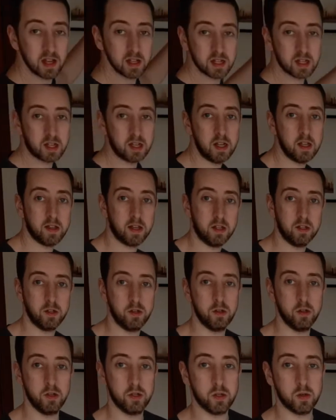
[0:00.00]
is a great thing to
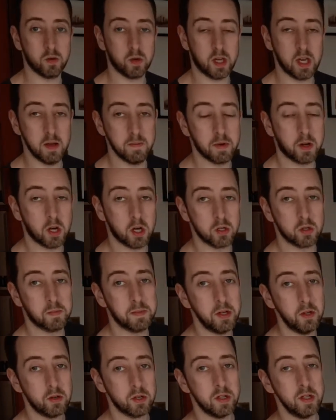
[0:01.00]
use, okay, because we'll be
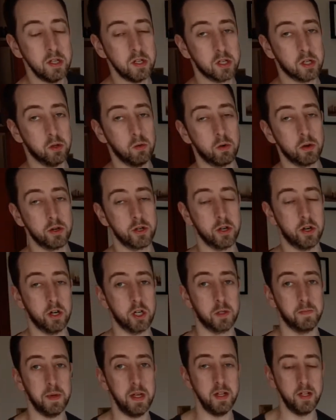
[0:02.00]
using these slower shutter
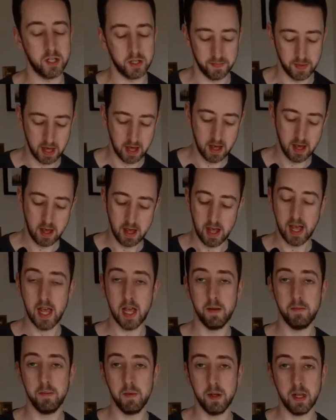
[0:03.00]
speeds.
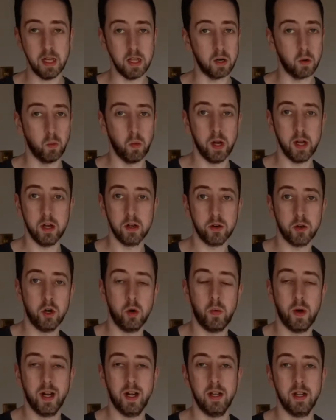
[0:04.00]
Either wired or
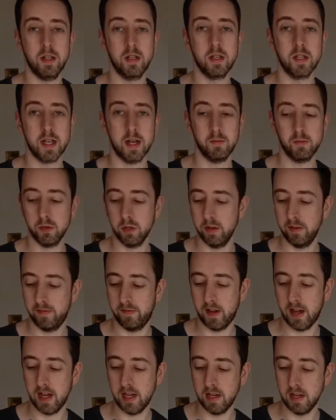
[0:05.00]
wireless is absolutely
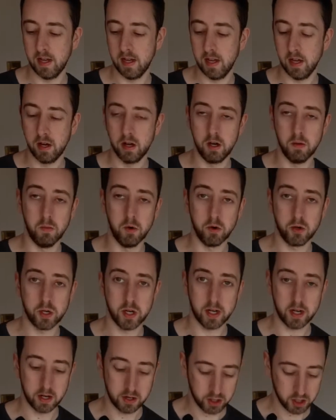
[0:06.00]
fine. Remote
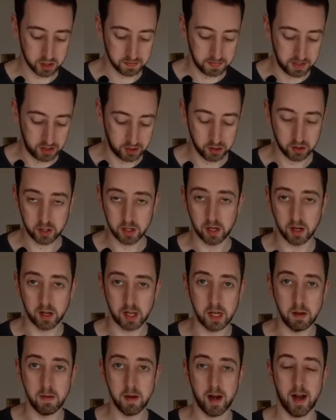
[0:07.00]
trigger just means you can
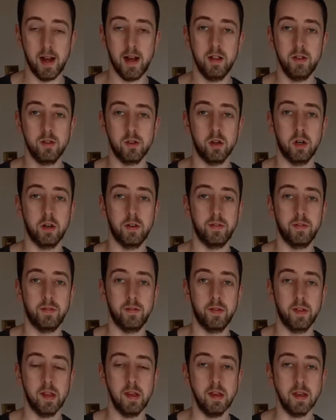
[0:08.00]
keep your hands
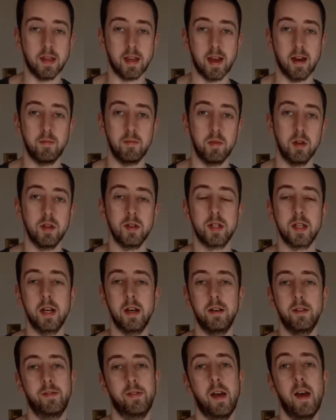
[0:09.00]
off the camera
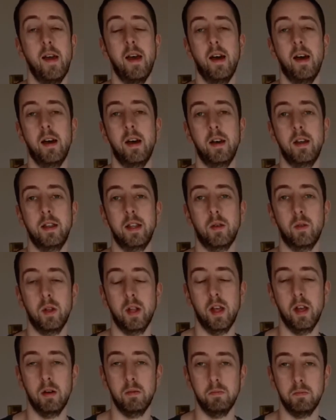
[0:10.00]
itself, and that will
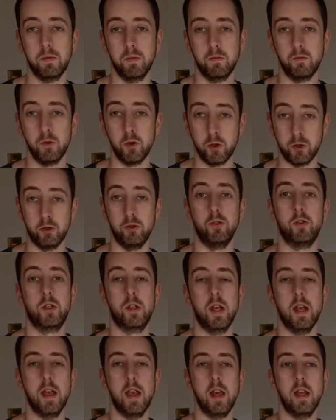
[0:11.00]
help
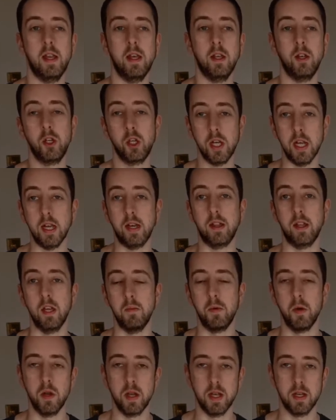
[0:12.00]
reduce any shake that you
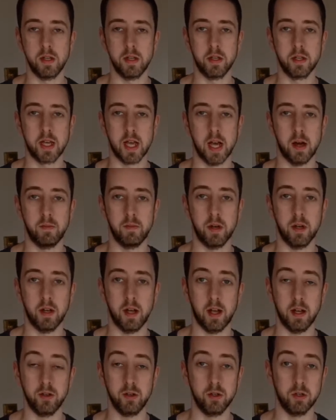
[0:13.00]
put into the camera
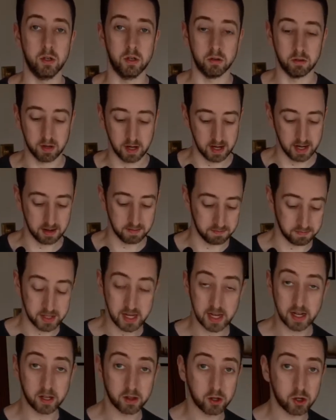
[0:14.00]
as you're
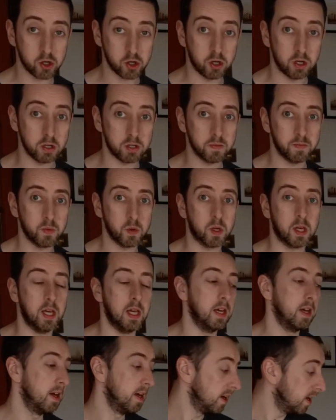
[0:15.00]
taking the shot.
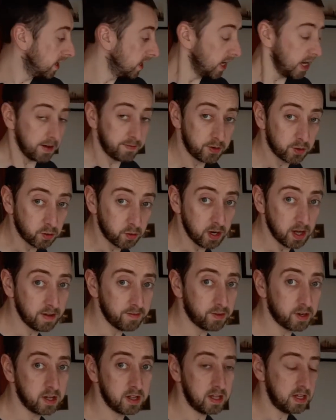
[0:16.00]
Okay, if you don't have
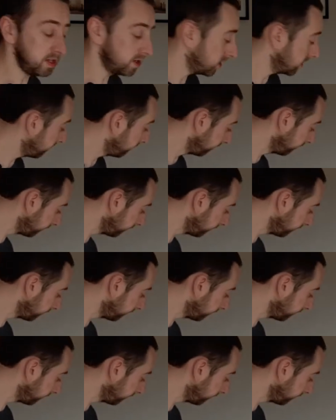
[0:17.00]
one of these,